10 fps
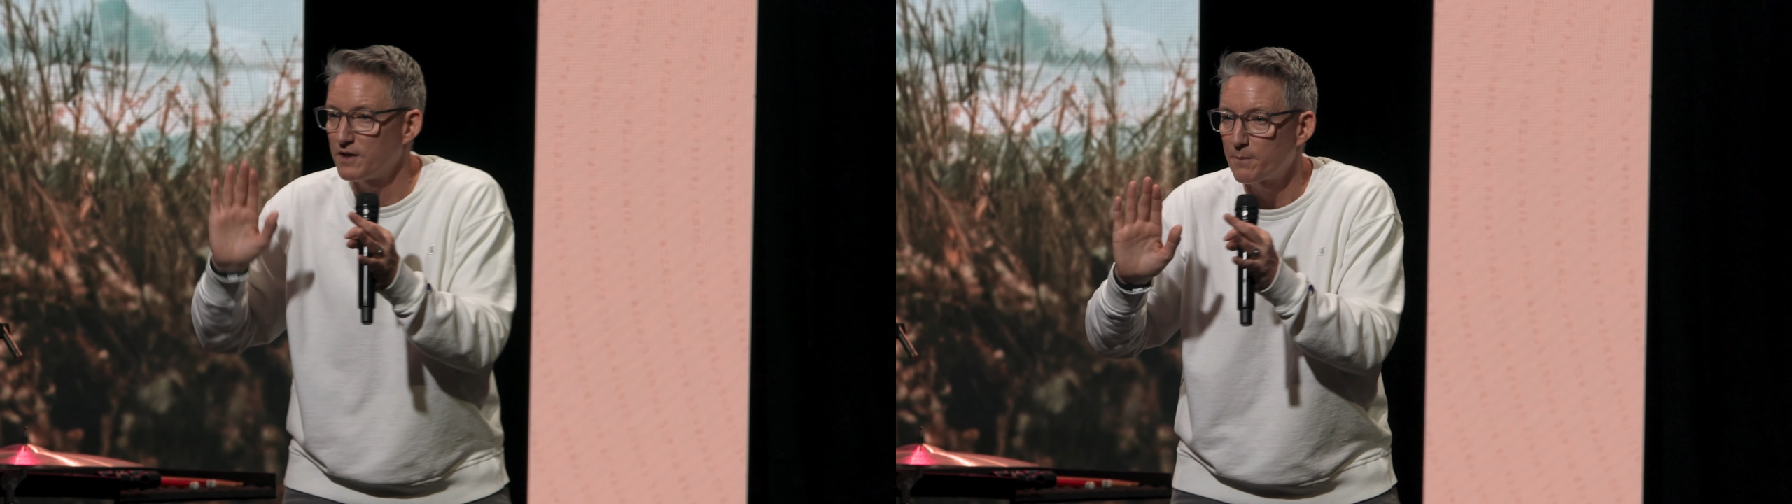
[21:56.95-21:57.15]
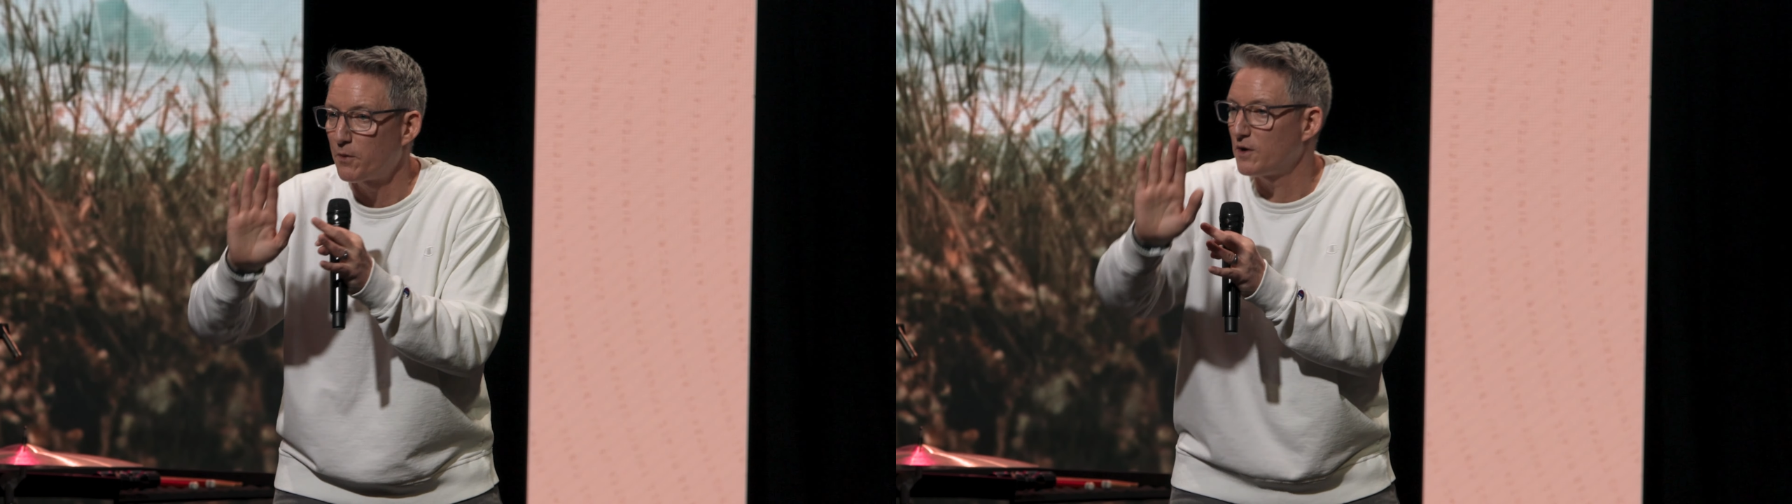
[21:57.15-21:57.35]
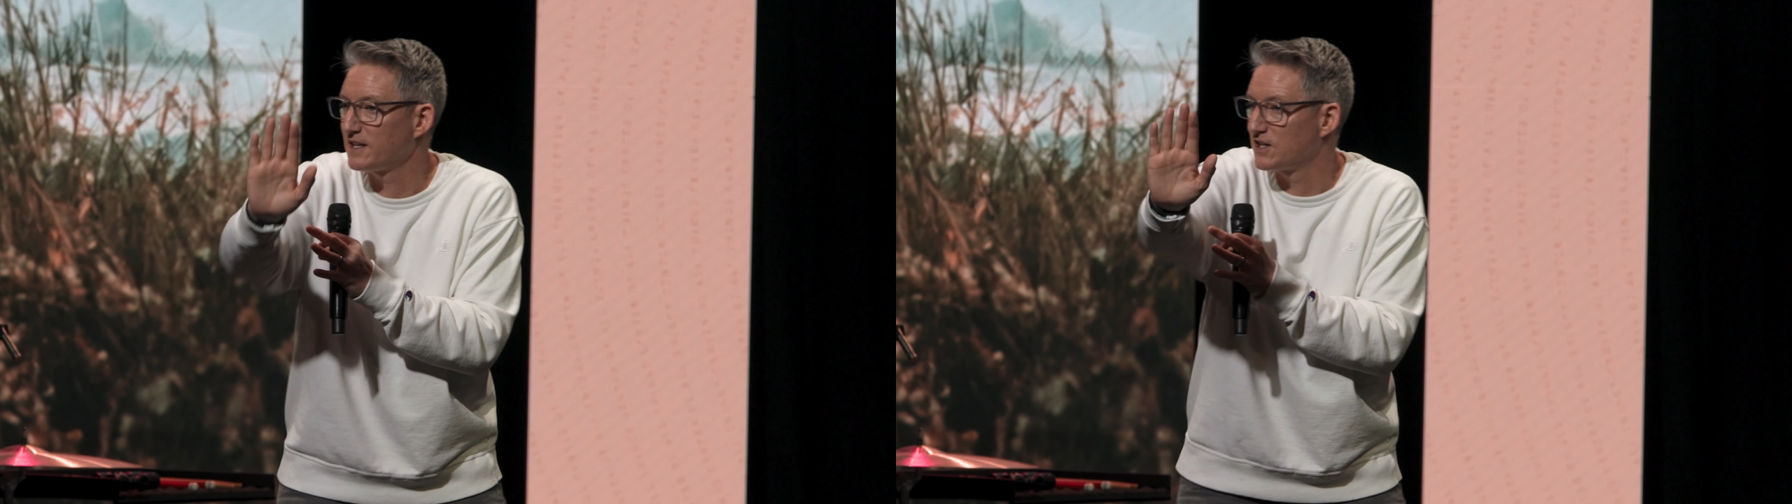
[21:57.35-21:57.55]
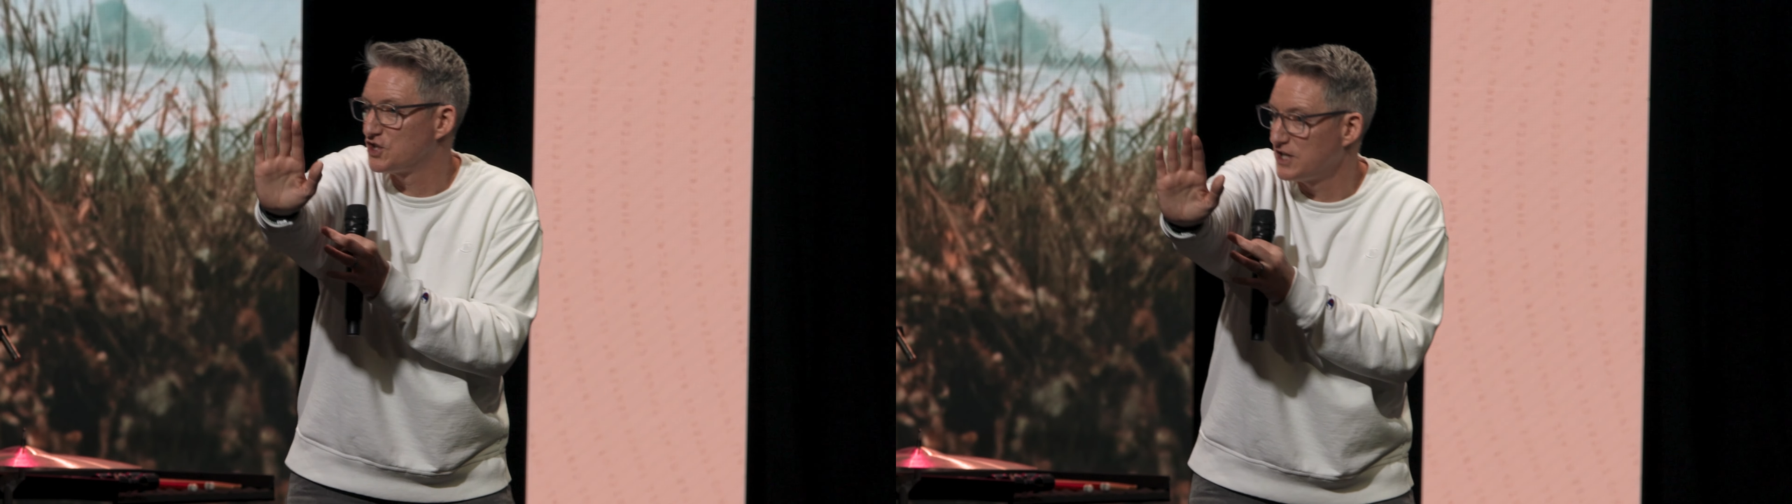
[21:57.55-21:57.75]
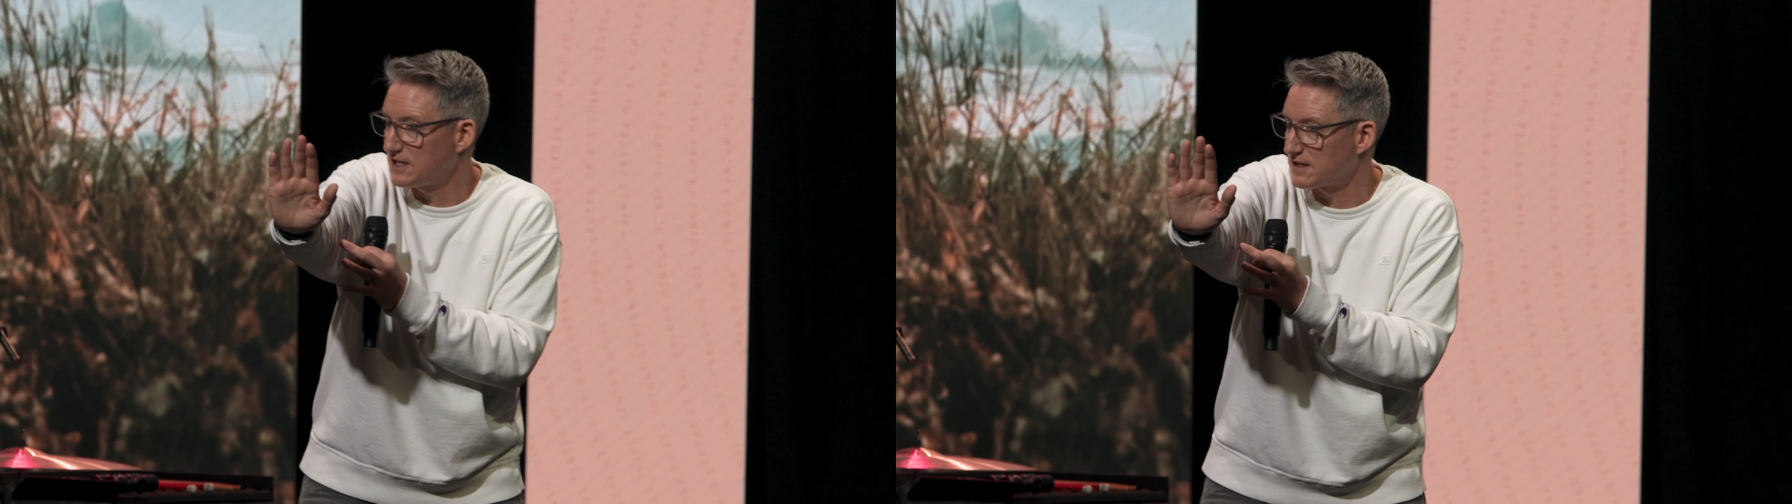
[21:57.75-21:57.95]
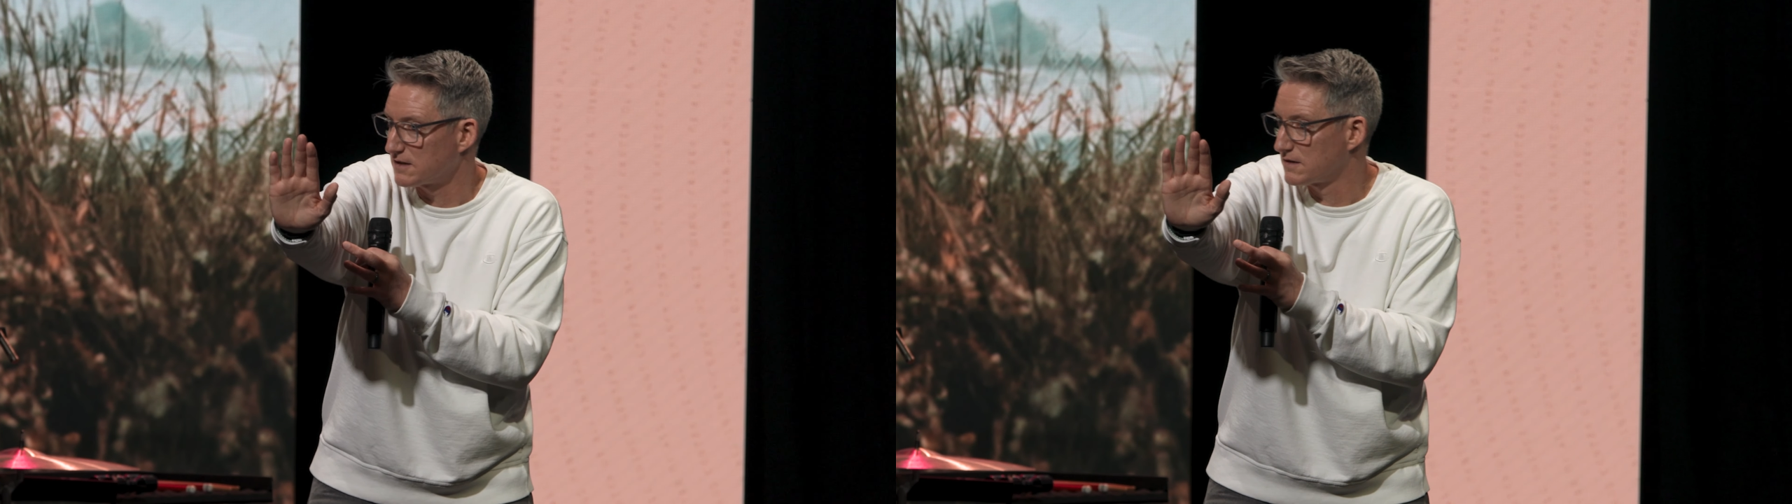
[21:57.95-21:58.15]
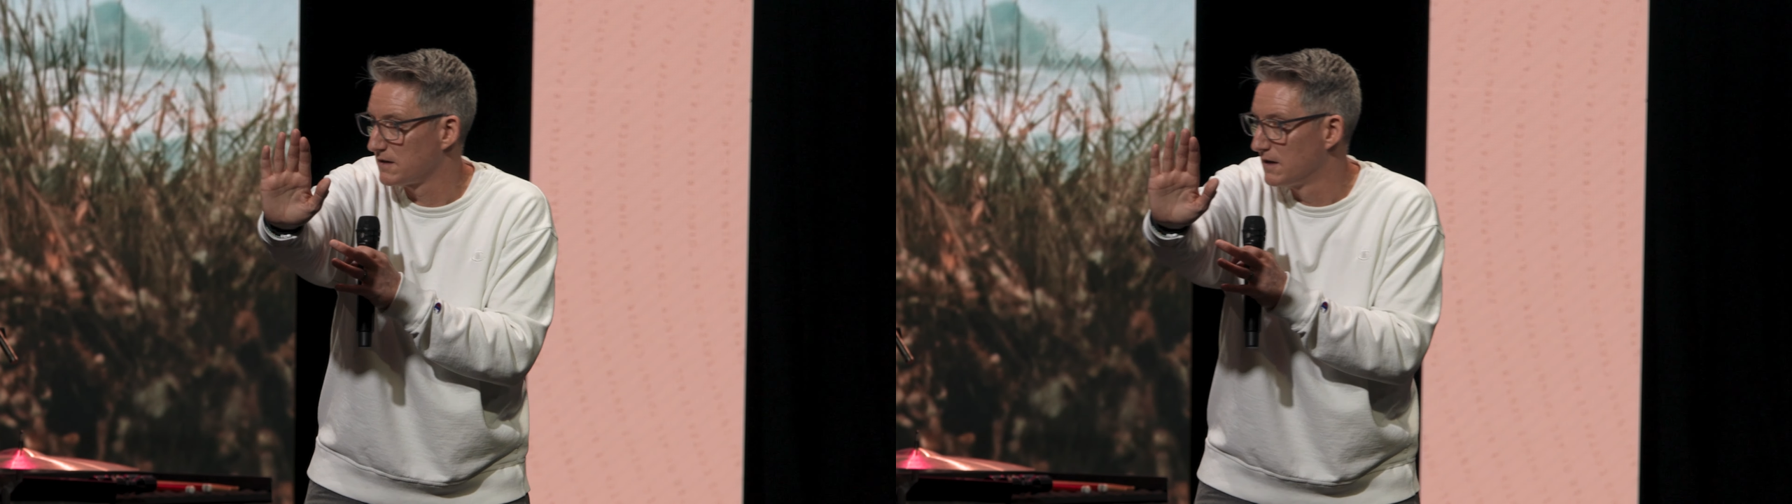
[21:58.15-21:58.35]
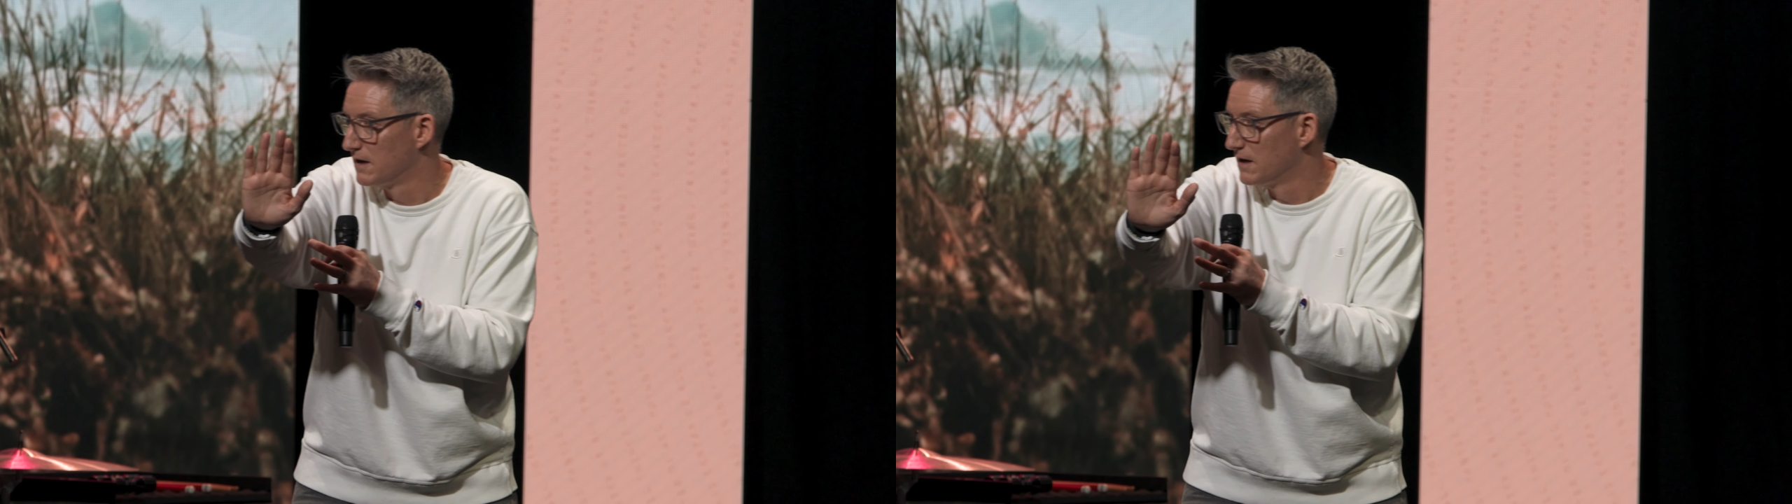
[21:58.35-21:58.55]
They're pointing to
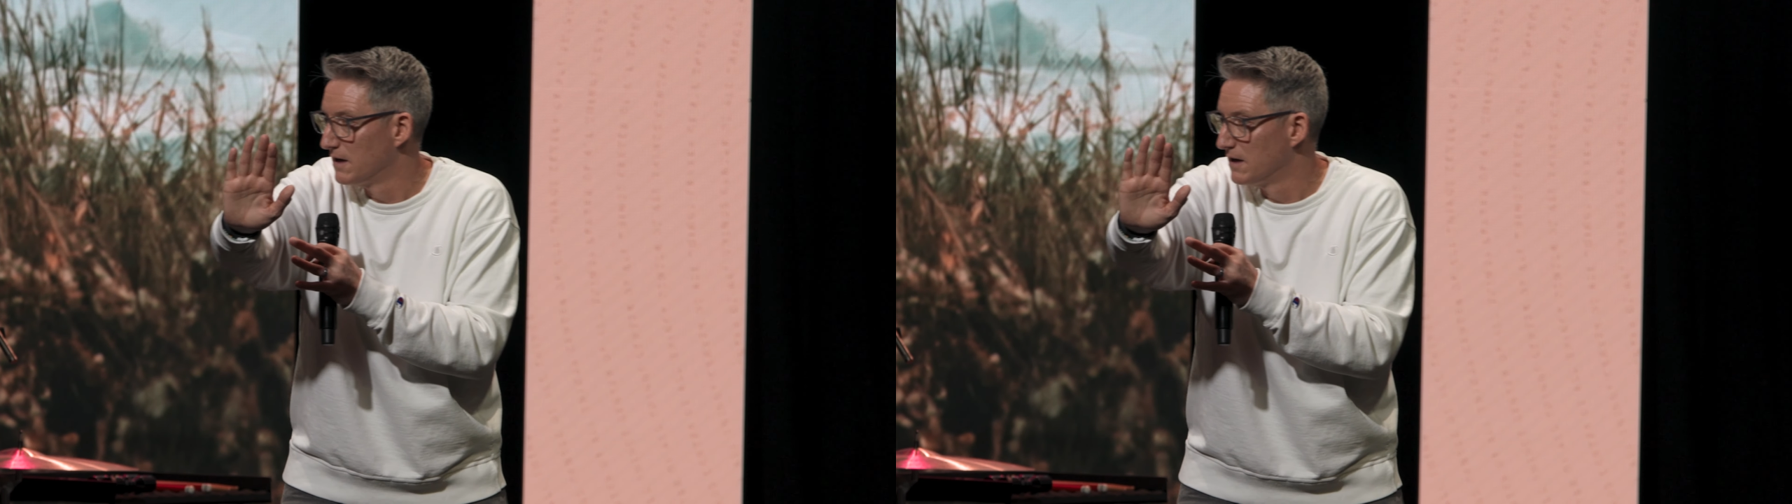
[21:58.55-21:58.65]
Jesus.